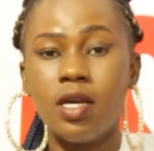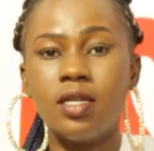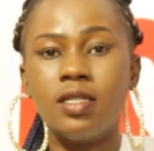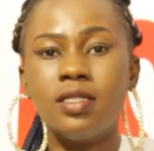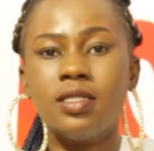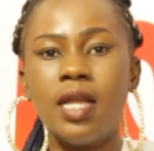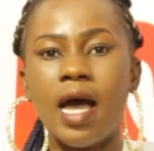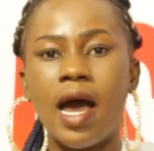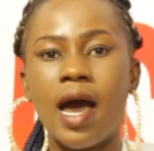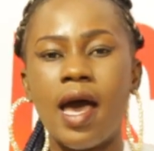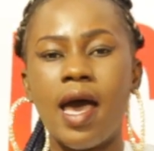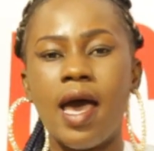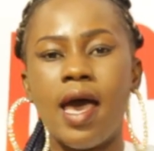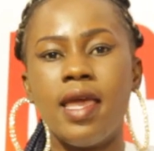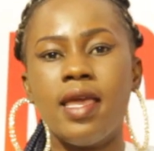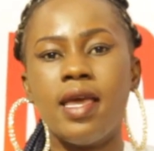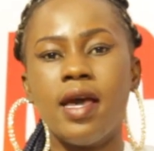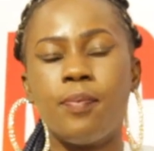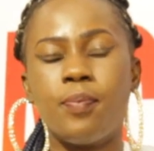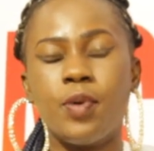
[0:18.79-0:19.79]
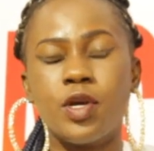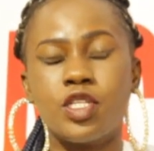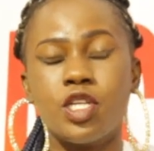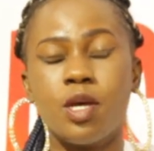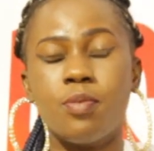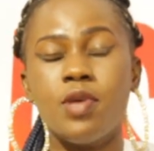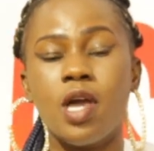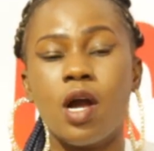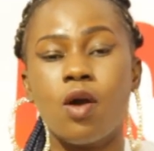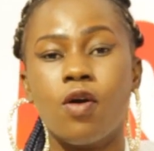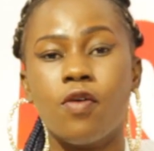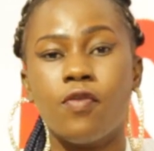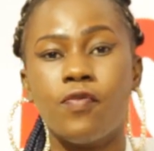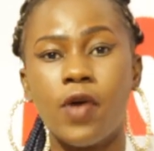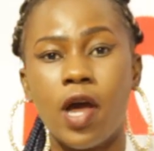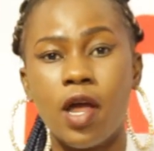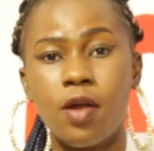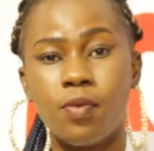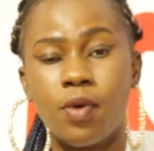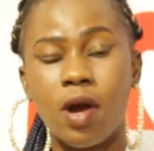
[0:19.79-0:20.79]
na eye picture bia ko
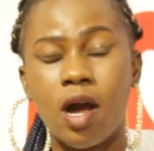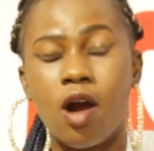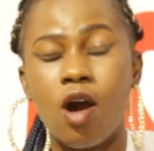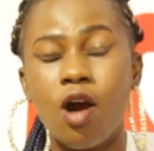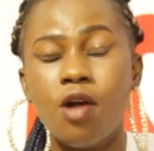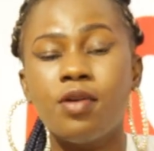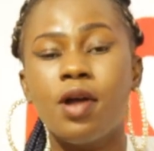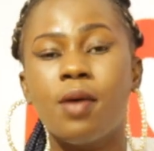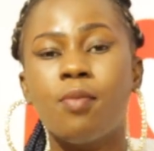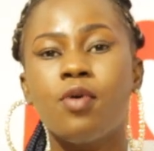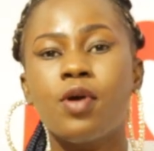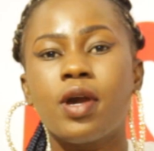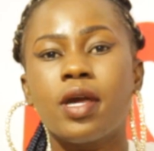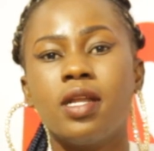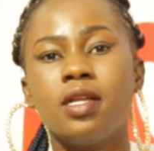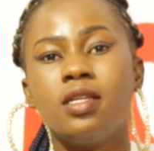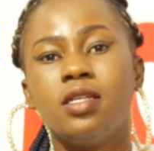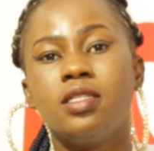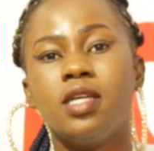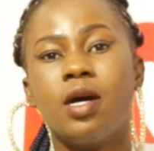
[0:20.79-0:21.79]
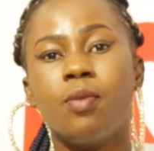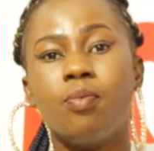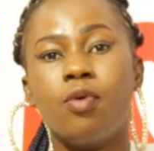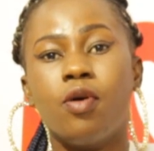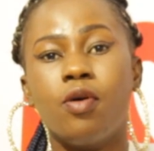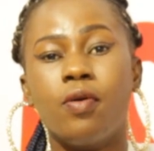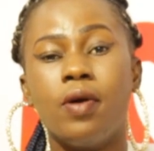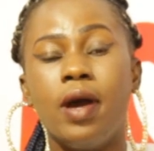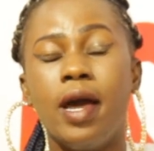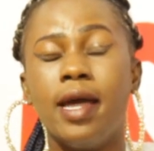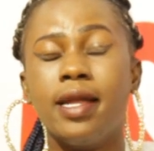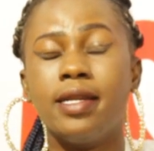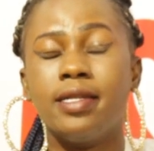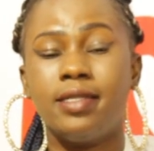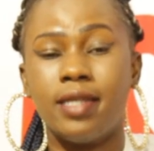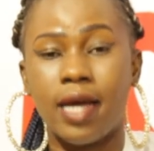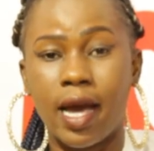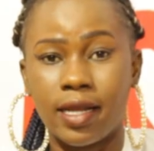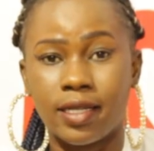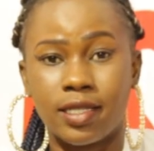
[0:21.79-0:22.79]
viral honorable KennedyAgyapong e
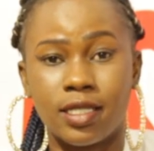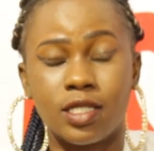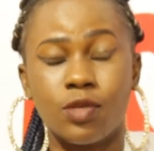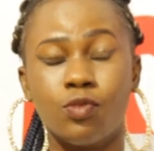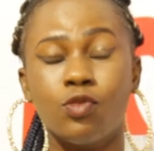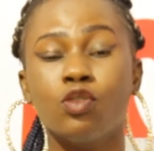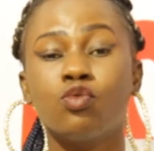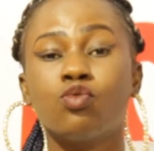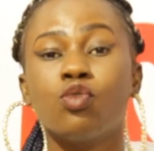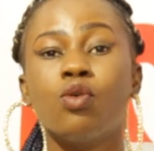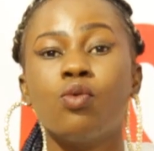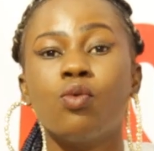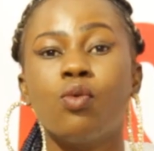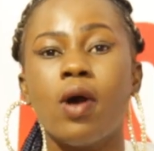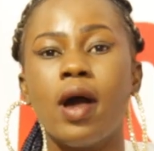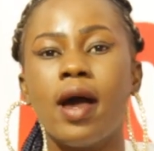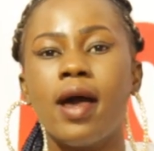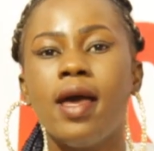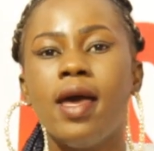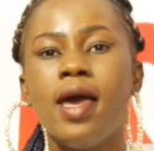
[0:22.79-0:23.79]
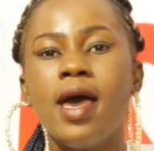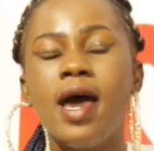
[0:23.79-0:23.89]
dat ze mo to nkwa